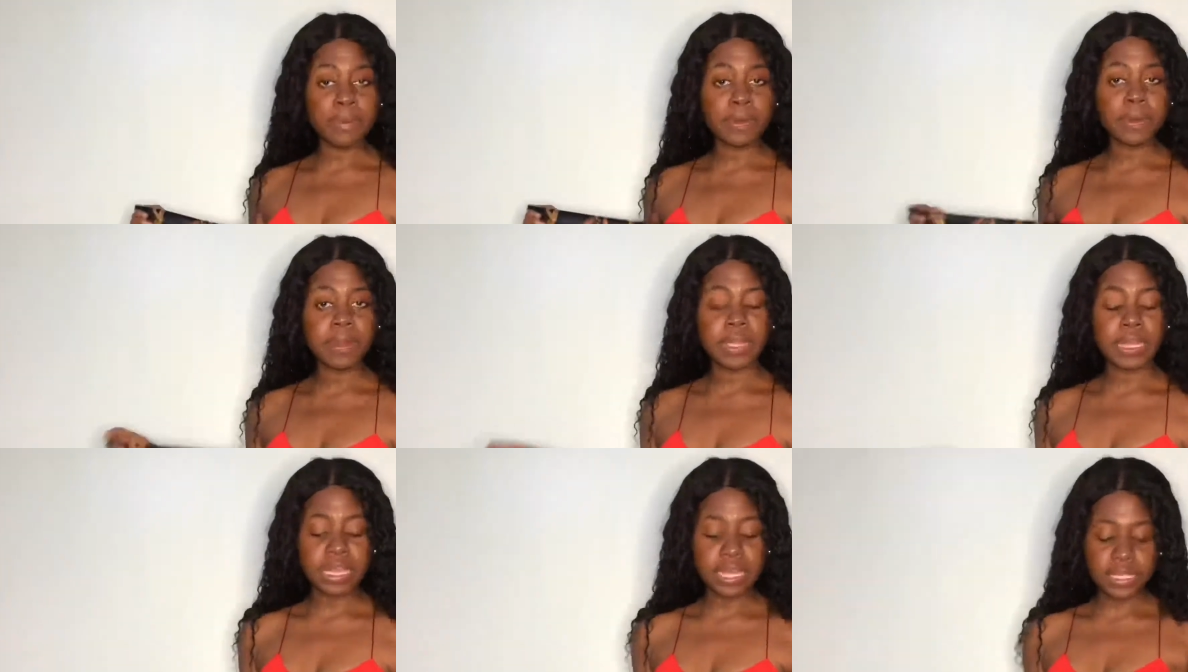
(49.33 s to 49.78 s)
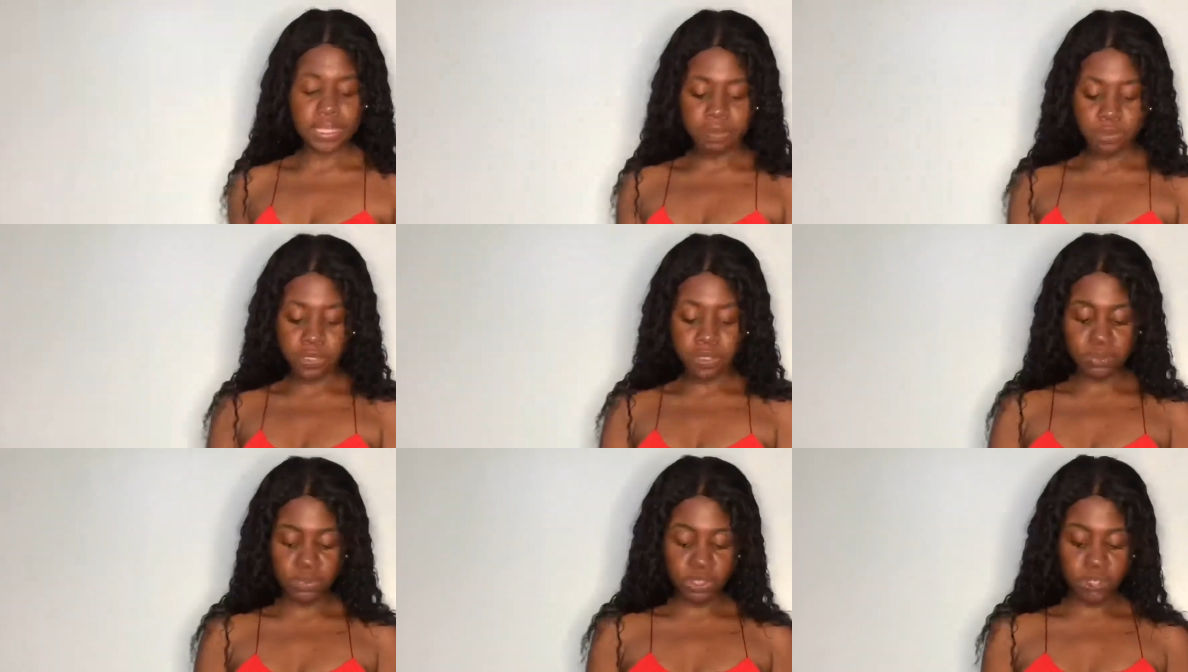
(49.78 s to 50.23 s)
yes i'm going
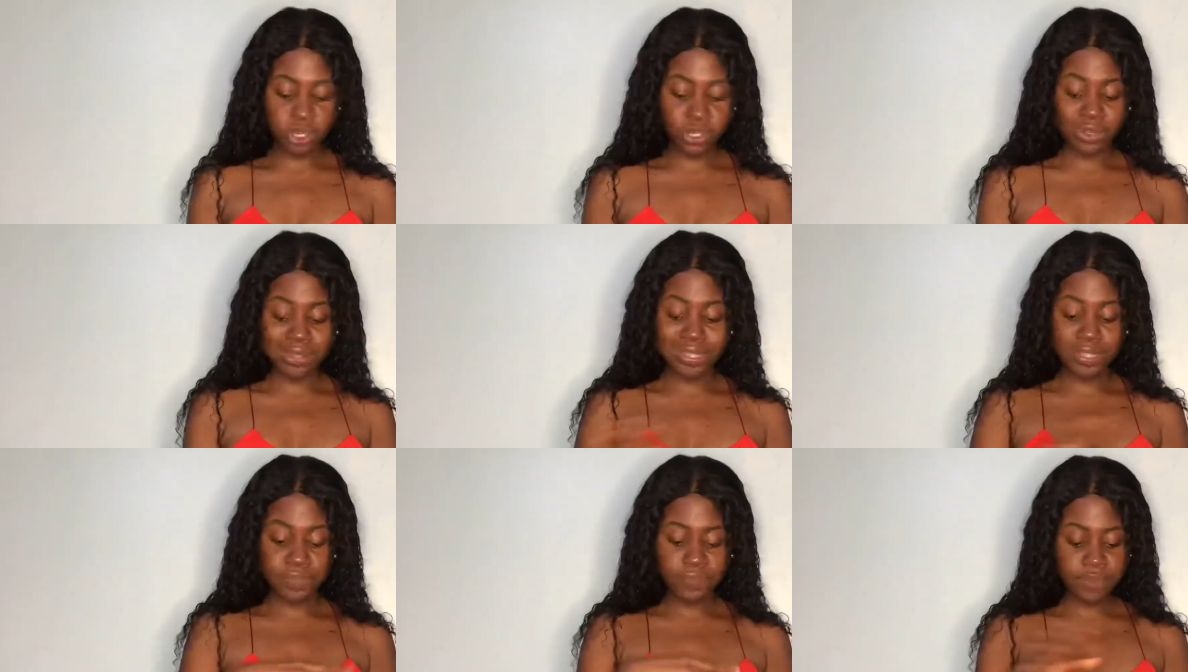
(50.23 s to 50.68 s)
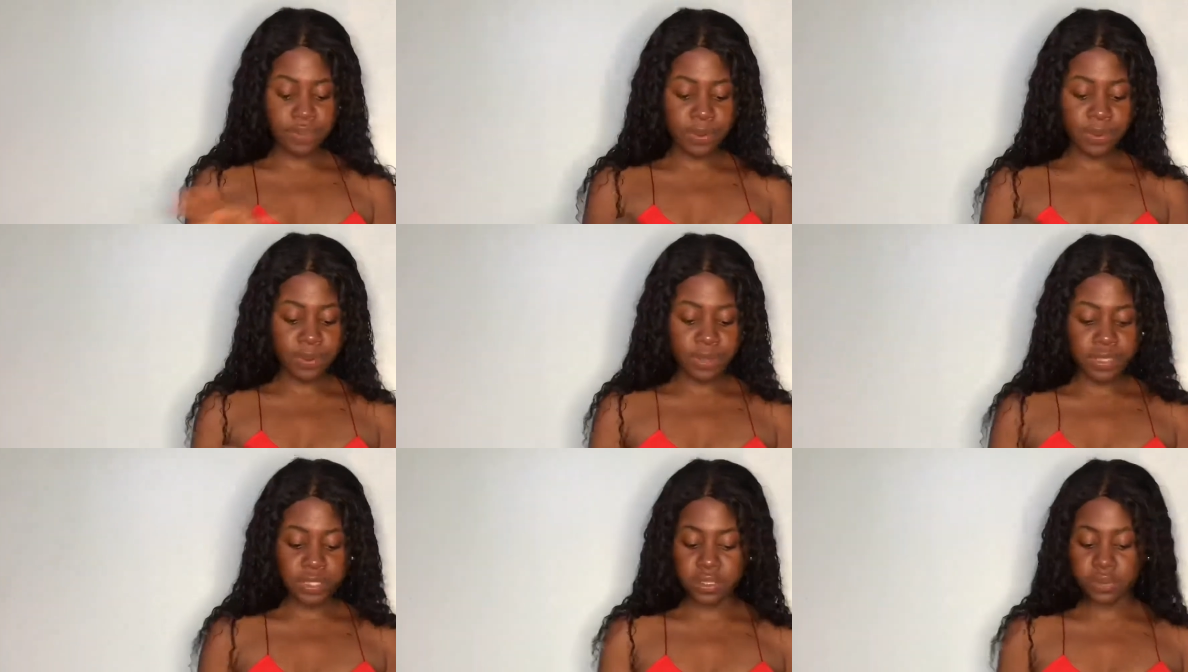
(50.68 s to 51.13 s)
to be showing you different
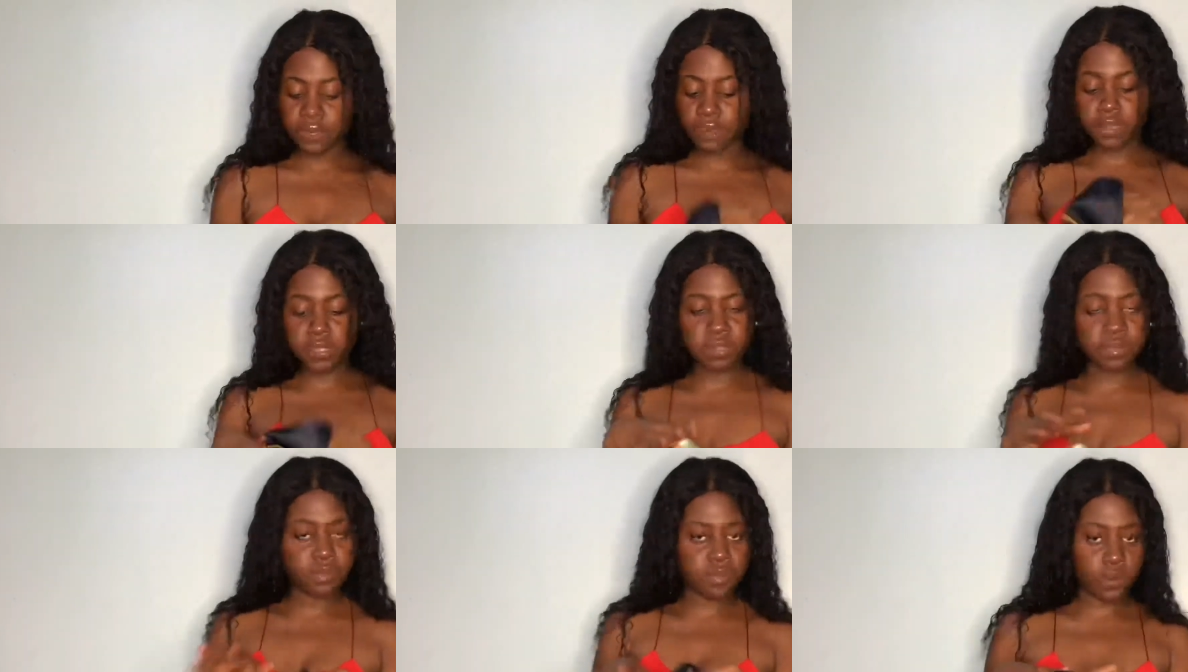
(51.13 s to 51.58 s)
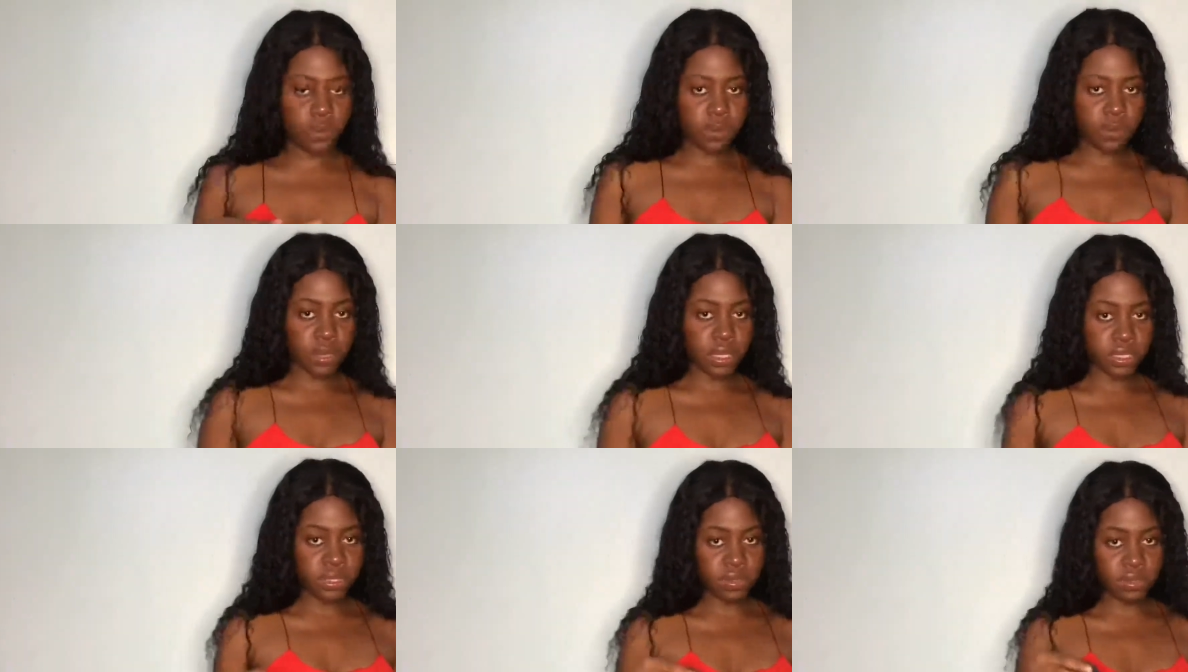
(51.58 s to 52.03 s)
ways different different
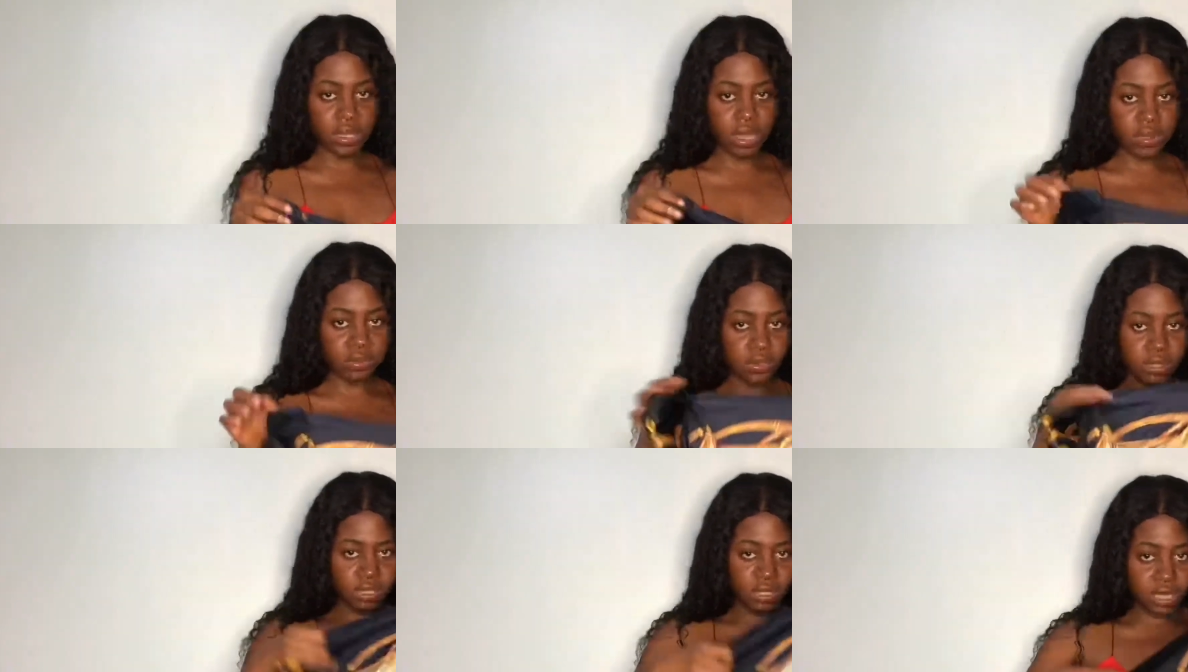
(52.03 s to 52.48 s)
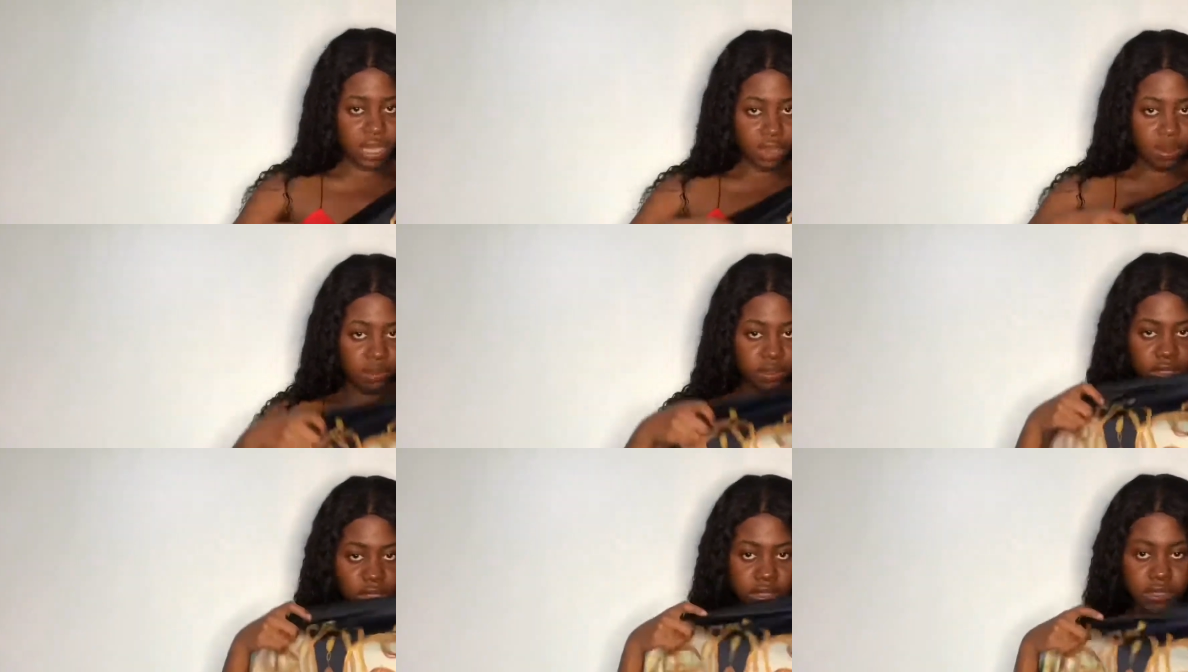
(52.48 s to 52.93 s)
ways on how to style
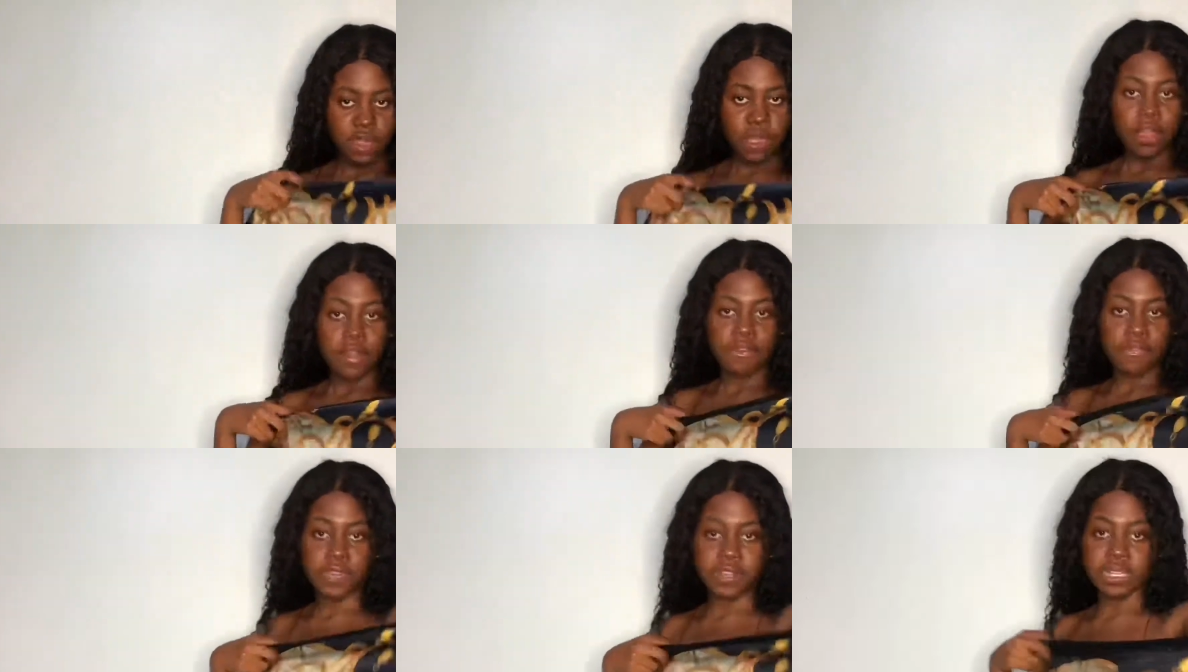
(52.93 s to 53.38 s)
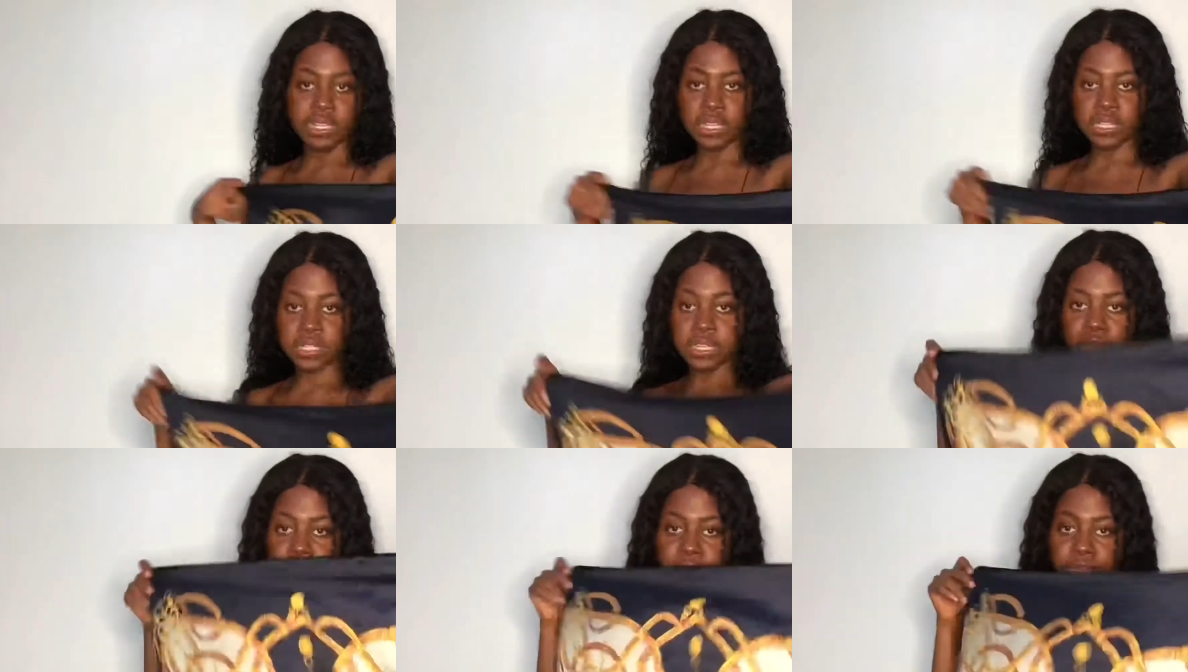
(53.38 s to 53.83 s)
this vintage
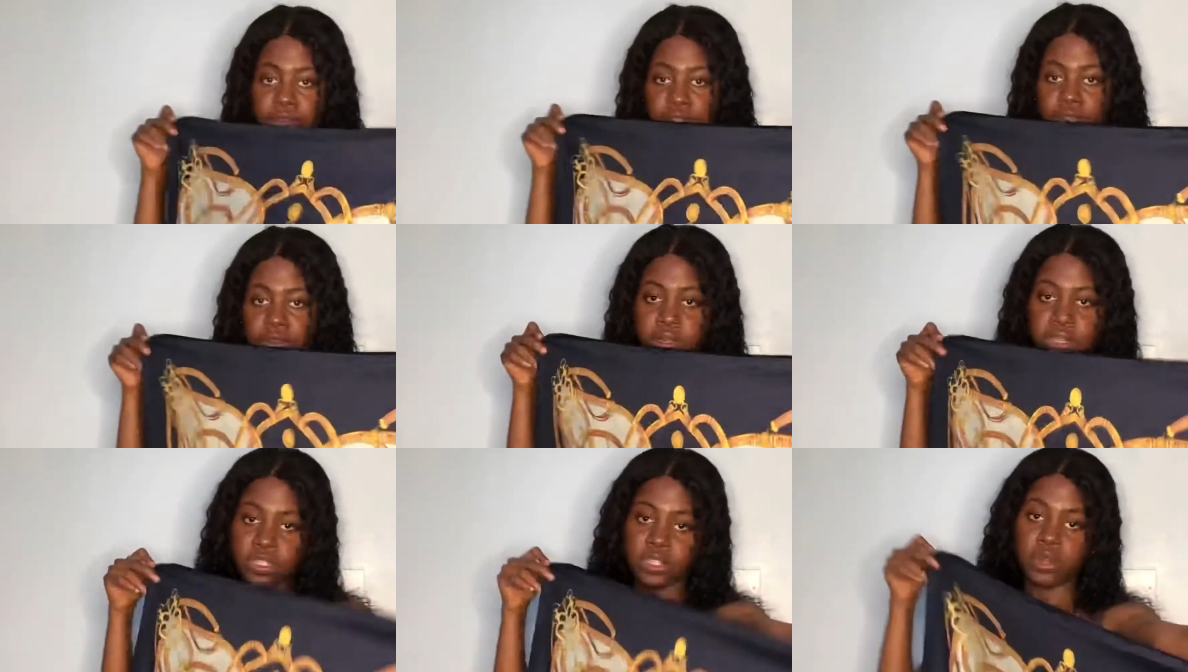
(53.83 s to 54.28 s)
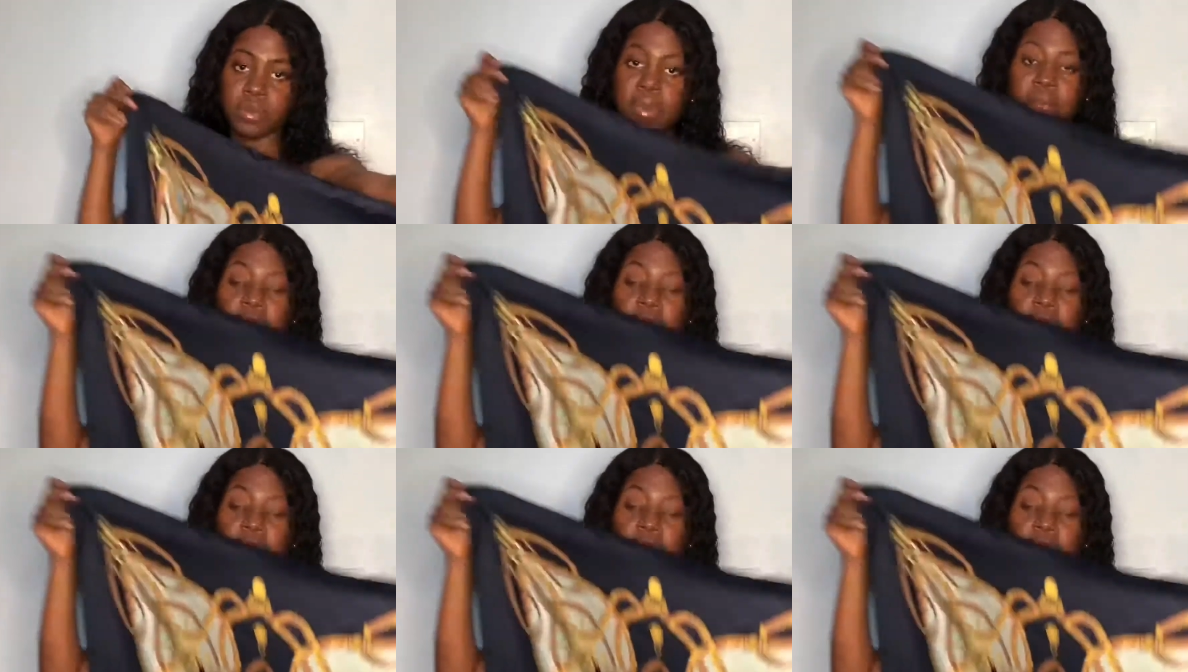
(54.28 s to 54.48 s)
scarf into a top